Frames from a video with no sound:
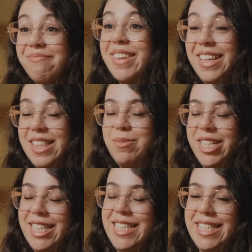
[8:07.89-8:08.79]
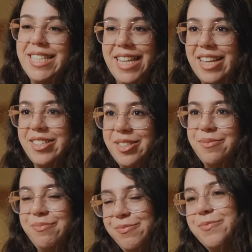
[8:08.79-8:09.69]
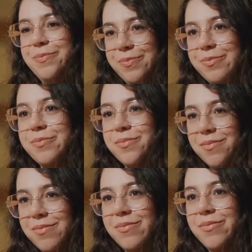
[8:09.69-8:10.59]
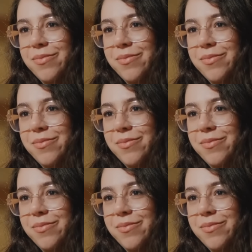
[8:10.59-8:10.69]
in the Middle East. In the Middle East, yes. Every country in the Middle East,